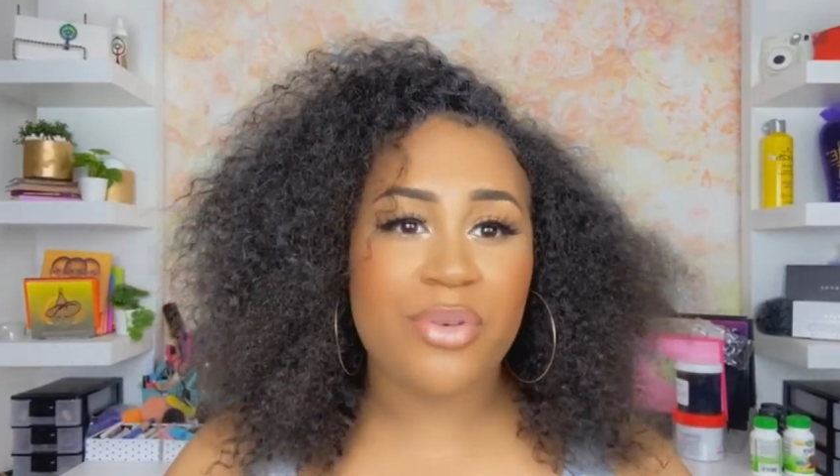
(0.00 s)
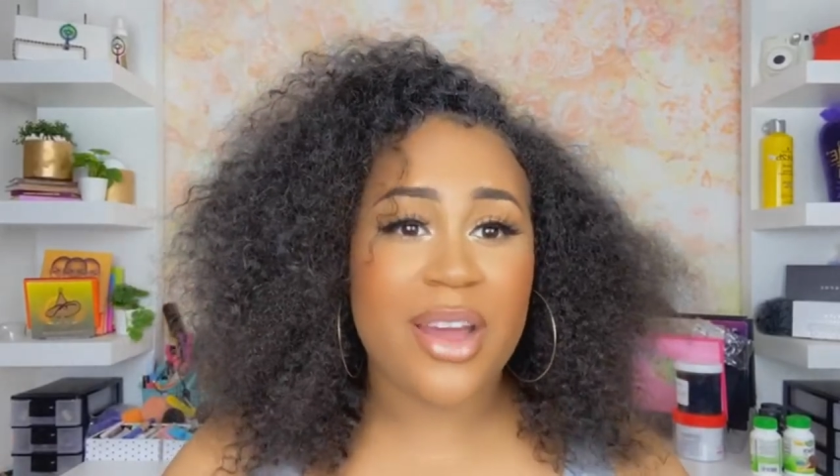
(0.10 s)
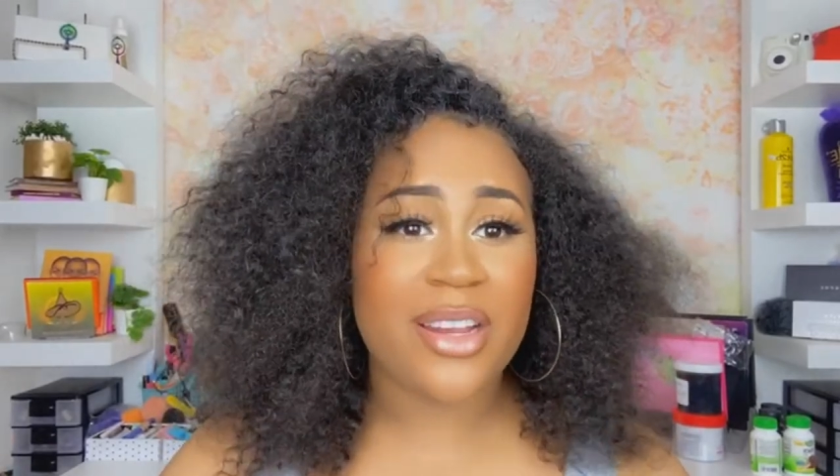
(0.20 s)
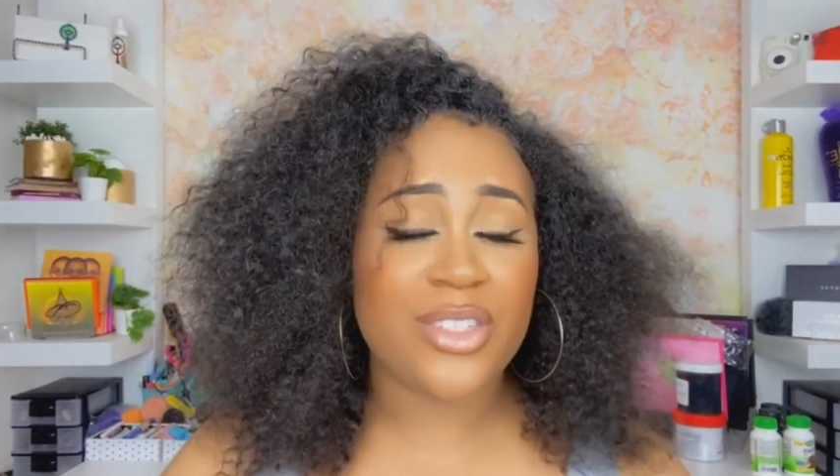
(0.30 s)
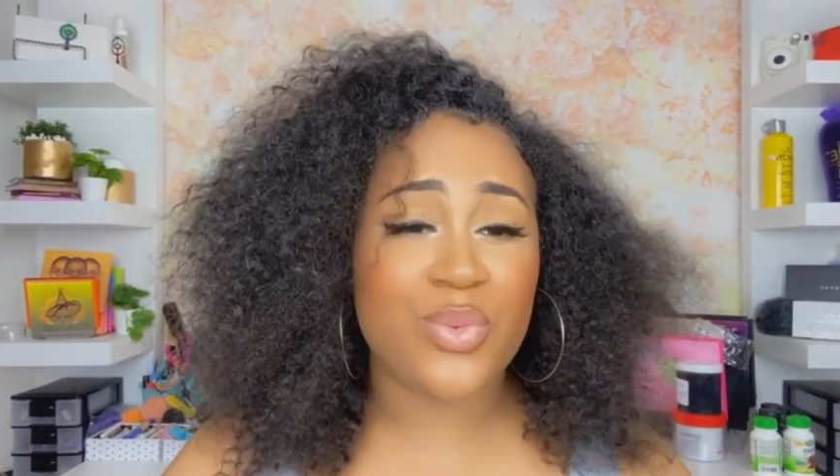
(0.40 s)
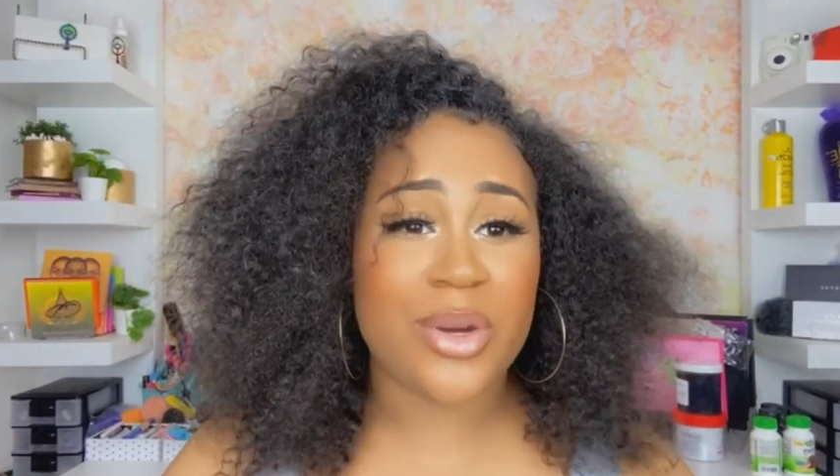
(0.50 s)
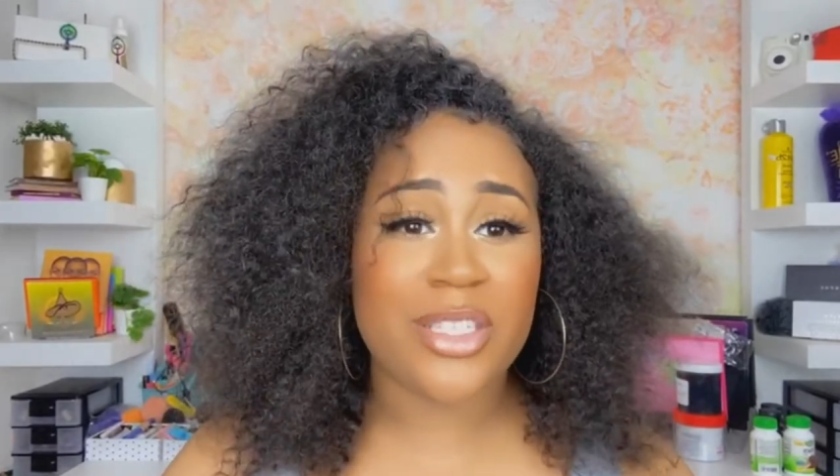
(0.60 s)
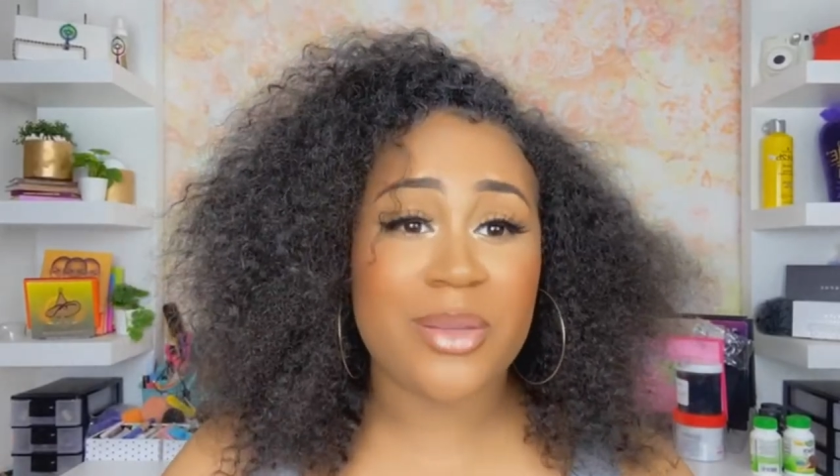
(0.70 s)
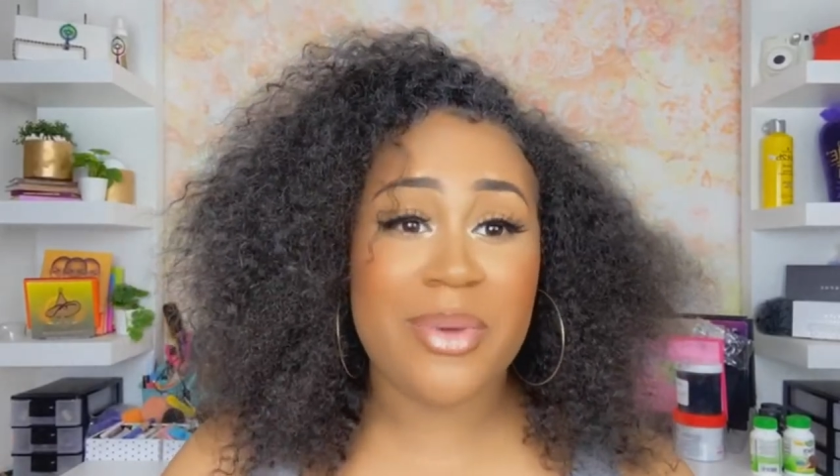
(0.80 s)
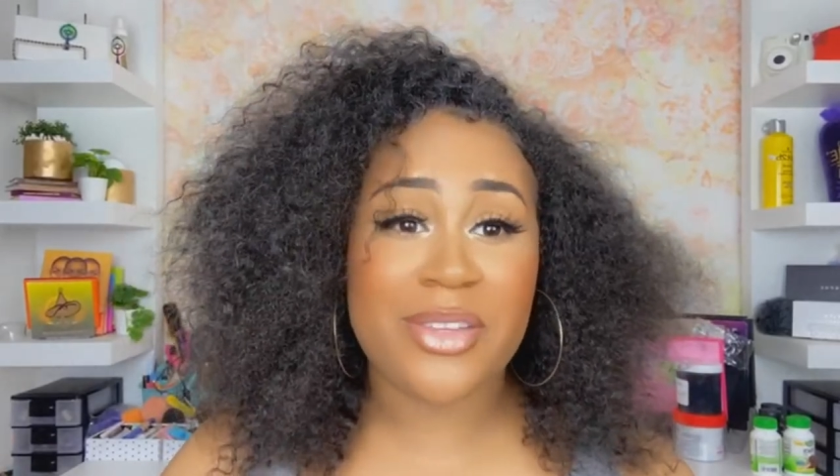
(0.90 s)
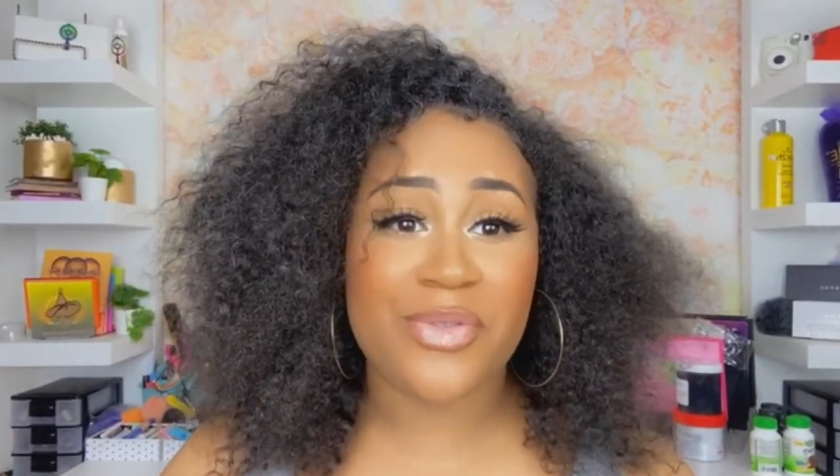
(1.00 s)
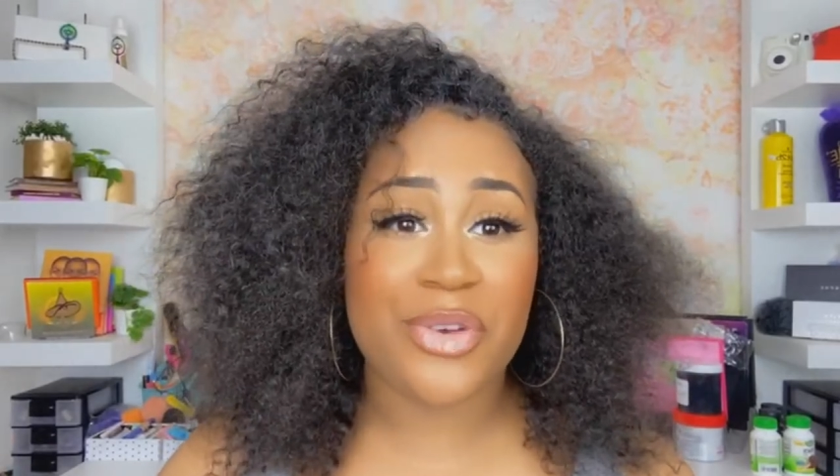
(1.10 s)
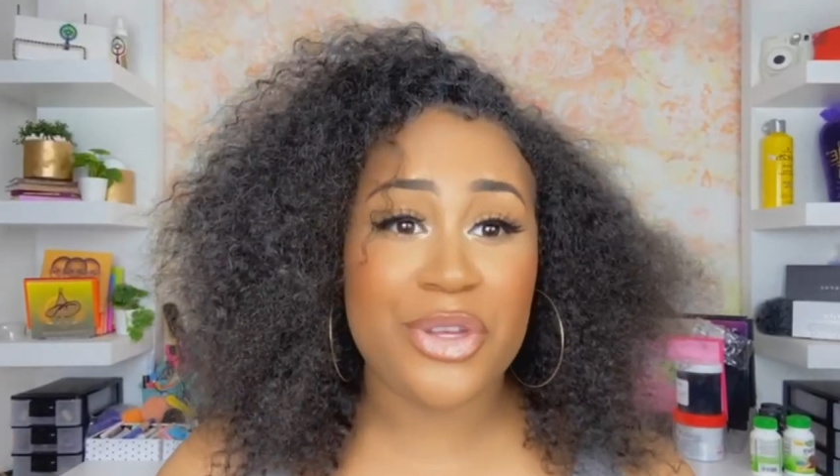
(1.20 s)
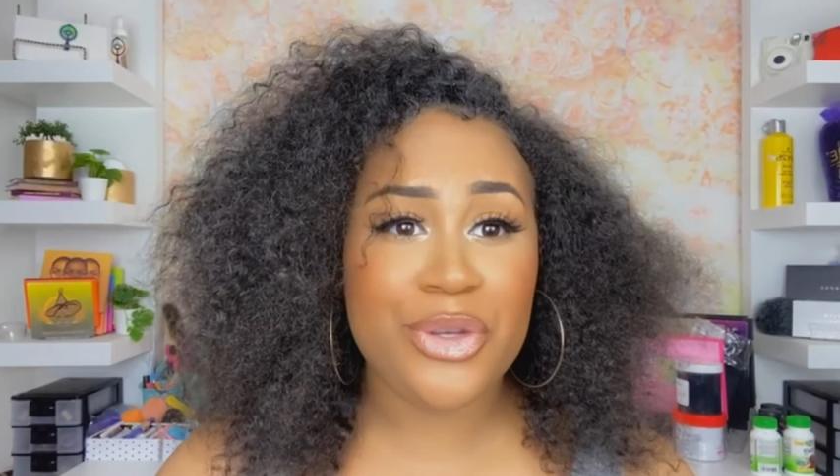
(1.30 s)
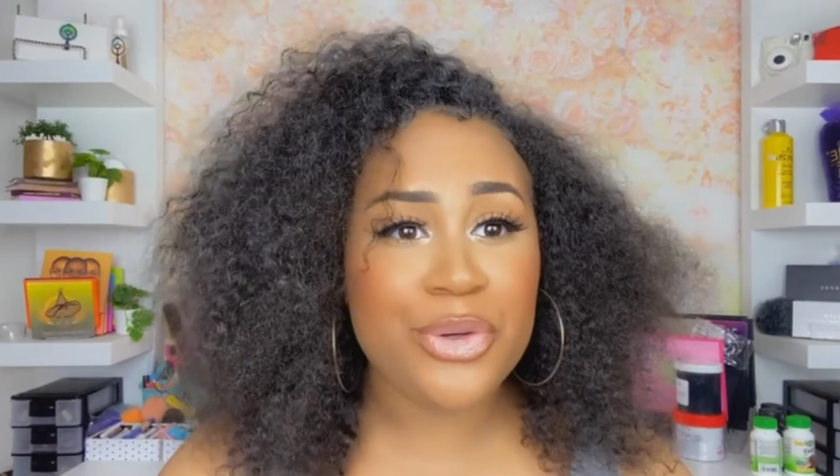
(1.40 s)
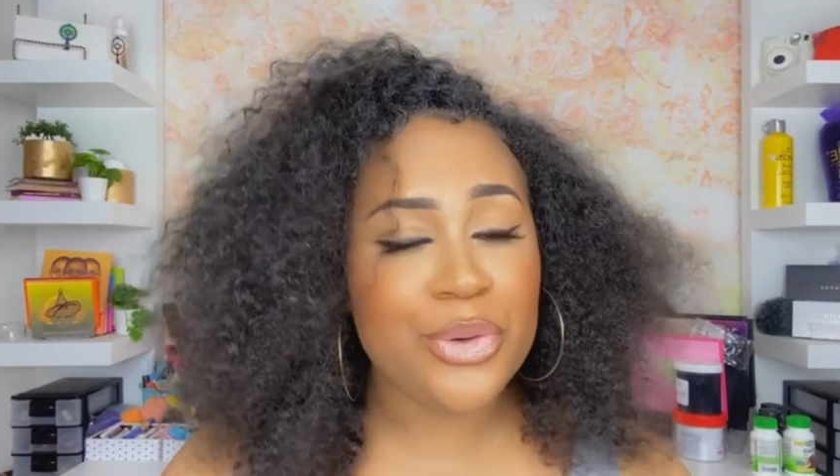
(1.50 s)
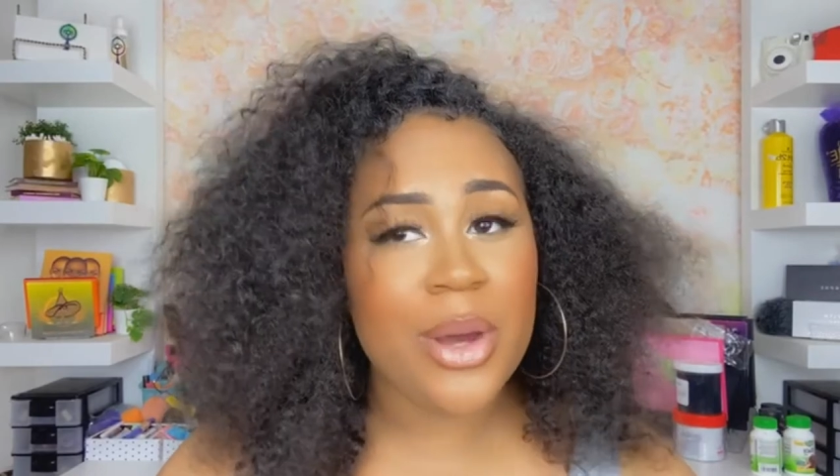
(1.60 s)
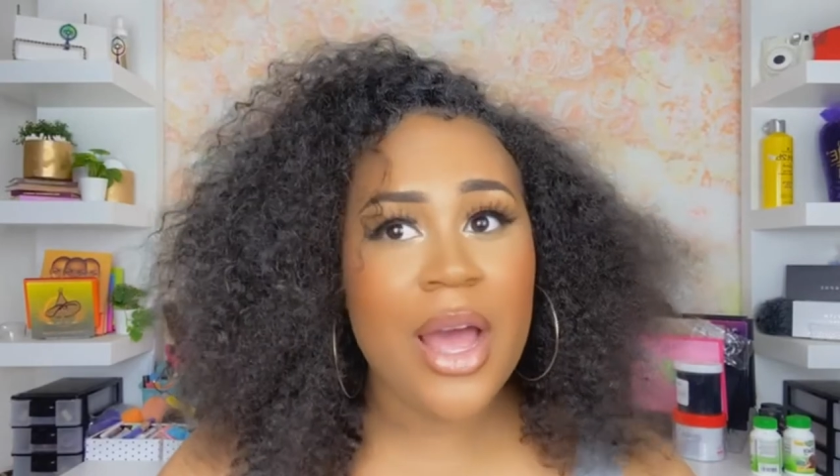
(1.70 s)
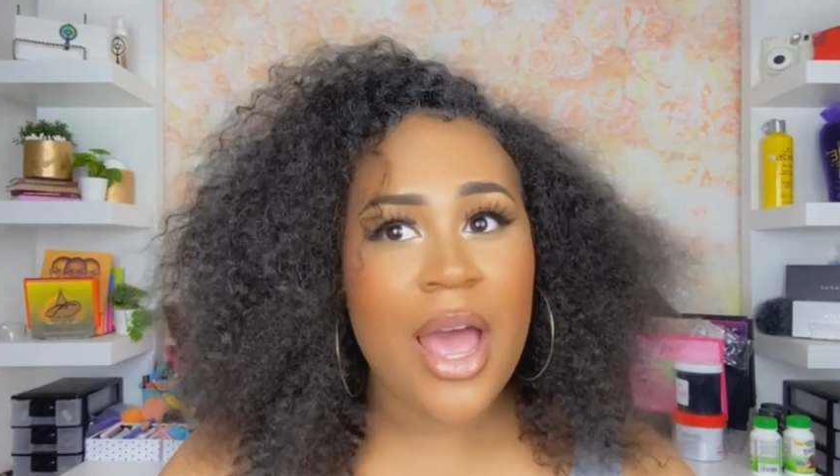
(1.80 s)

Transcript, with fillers: products works best for you